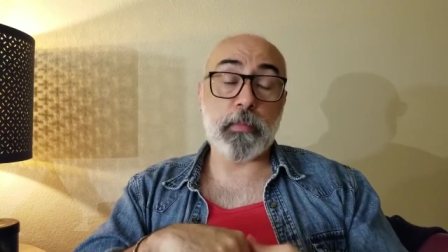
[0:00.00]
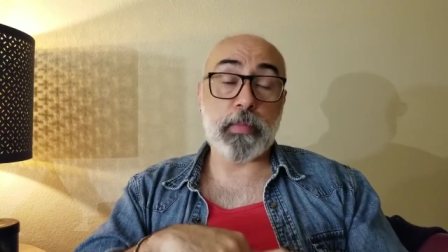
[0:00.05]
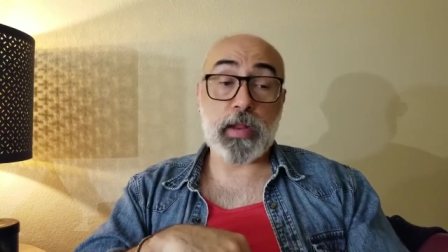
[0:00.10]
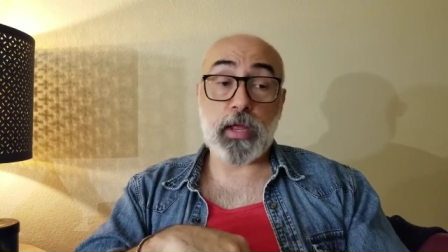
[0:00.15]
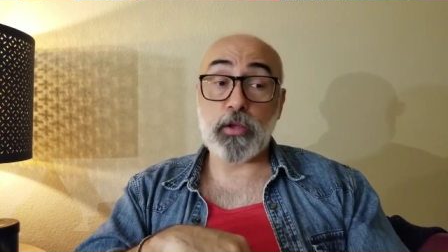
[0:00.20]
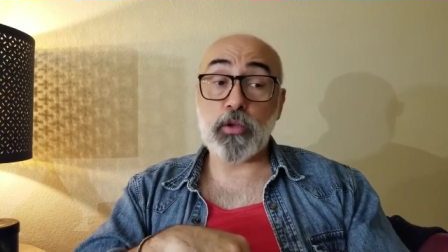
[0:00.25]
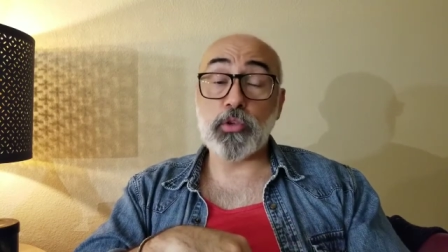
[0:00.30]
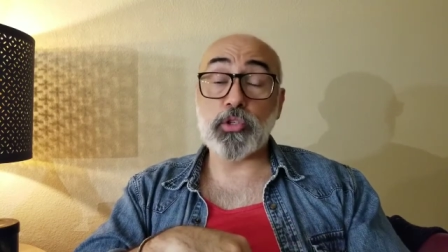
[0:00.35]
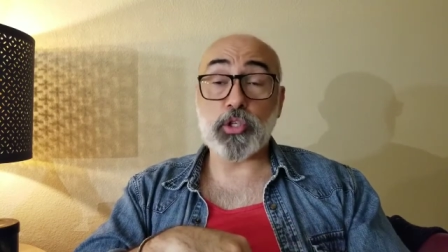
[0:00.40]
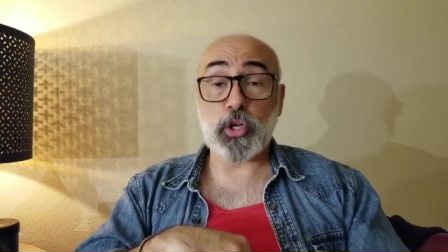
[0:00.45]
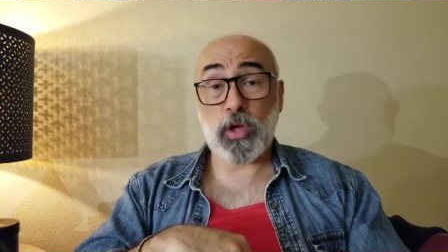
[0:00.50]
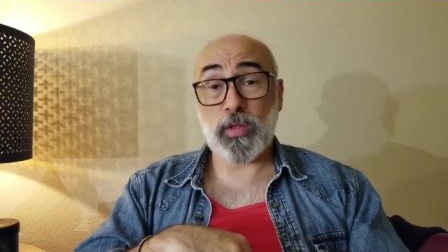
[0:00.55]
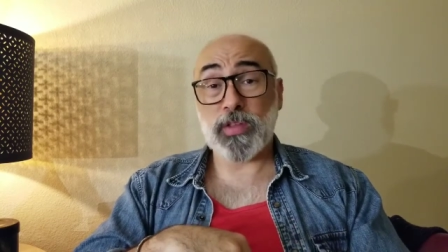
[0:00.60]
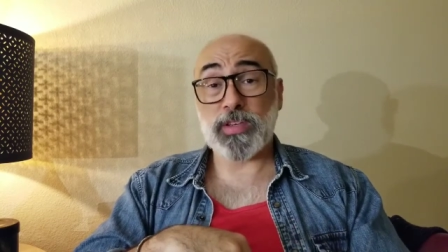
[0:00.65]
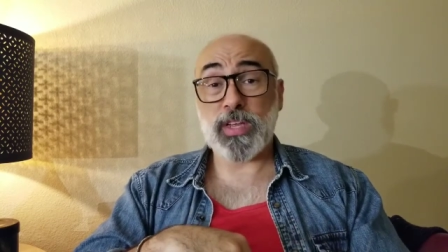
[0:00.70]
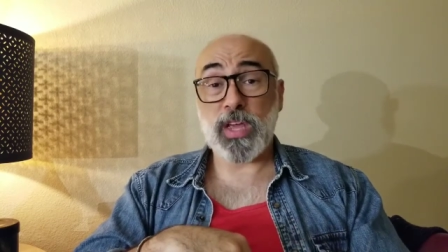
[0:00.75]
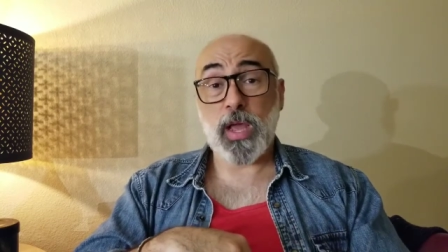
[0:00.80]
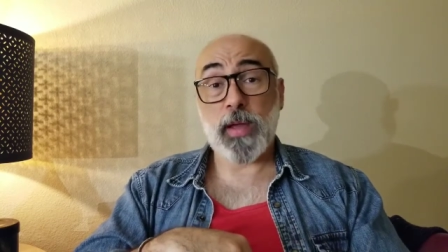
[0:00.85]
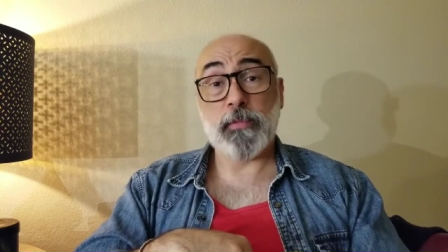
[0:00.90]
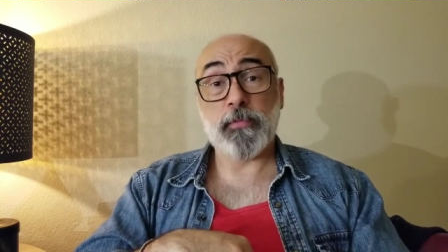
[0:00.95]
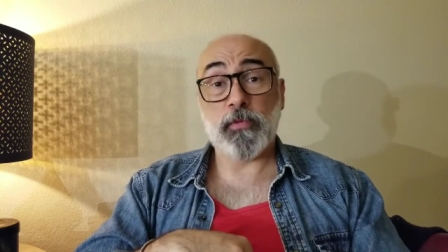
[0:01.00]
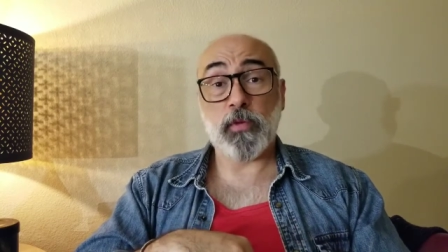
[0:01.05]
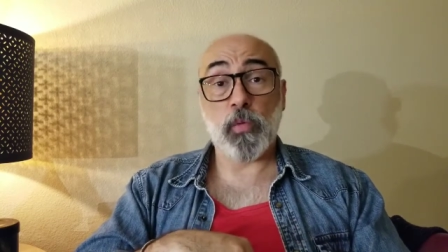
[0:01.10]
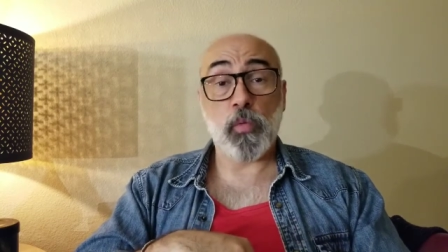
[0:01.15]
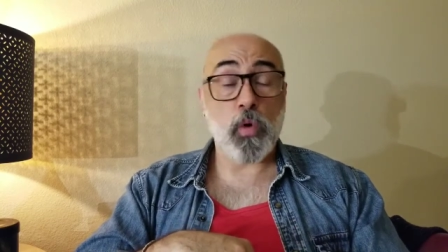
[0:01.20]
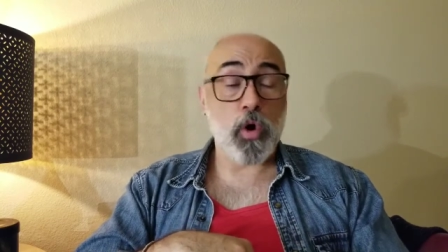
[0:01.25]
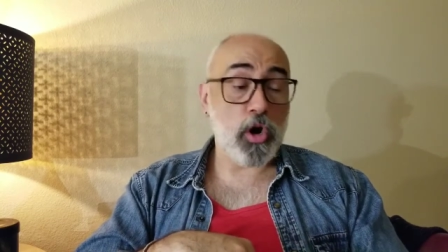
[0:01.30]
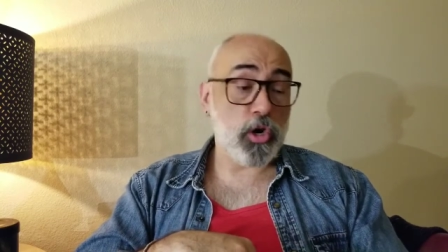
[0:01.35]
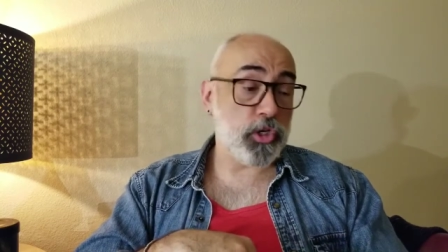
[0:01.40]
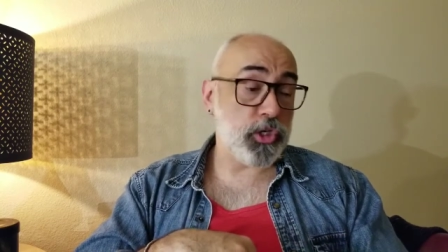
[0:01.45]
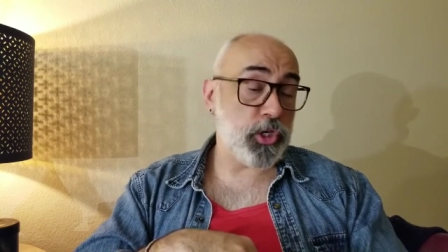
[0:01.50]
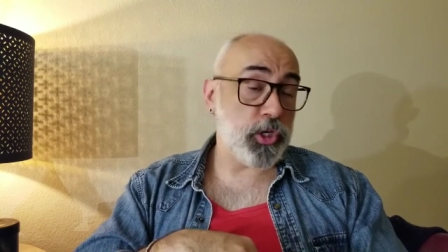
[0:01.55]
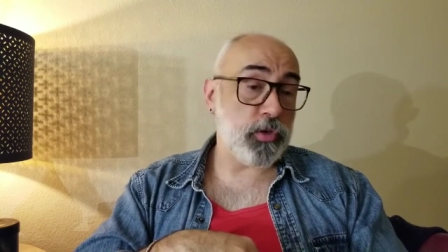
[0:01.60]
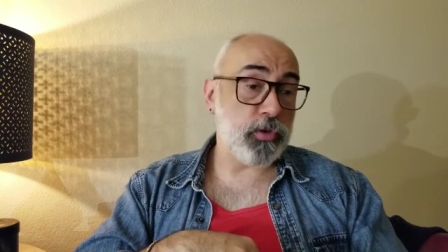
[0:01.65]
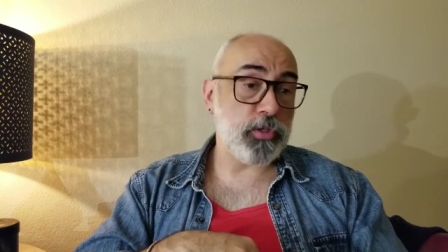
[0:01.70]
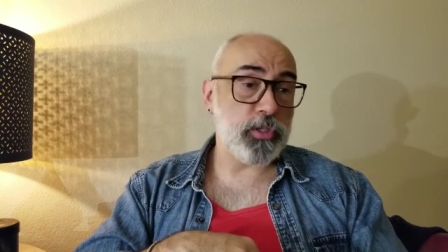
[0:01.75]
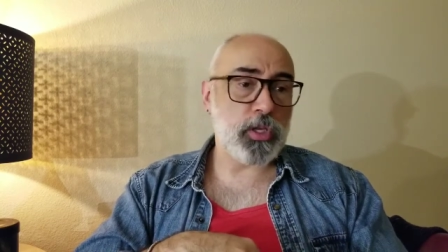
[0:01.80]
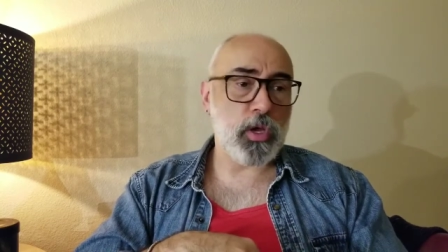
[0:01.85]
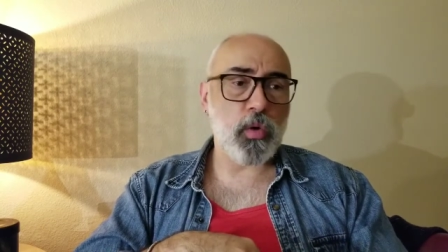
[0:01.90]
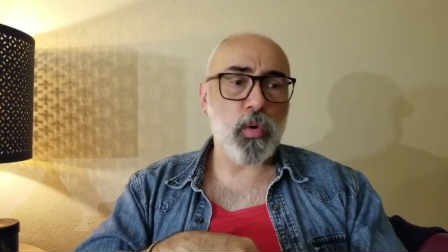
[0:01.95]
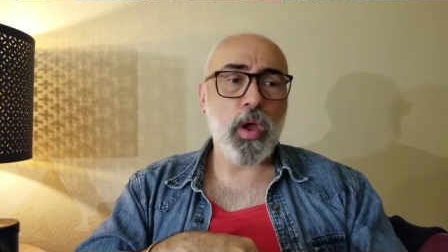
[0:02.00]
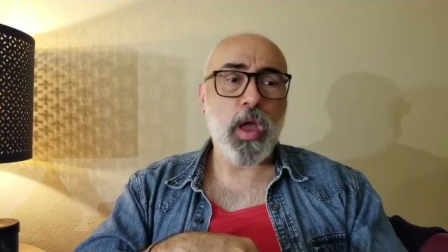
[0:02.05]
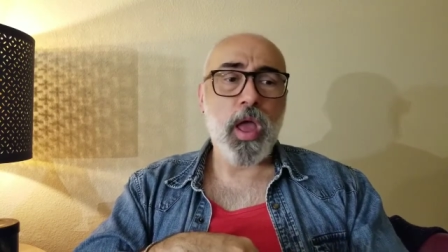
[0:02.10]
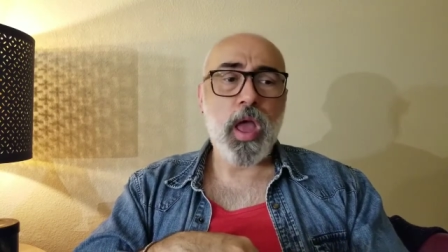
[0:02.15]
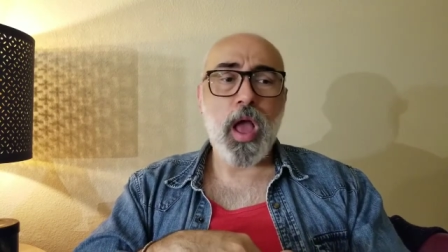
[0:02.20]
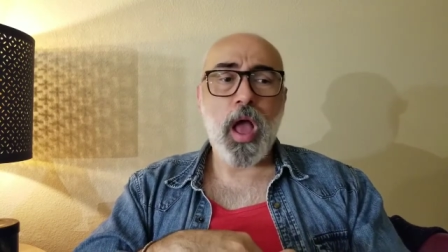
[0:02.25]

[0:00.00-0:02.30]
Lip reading: but I use it all the time for work too, so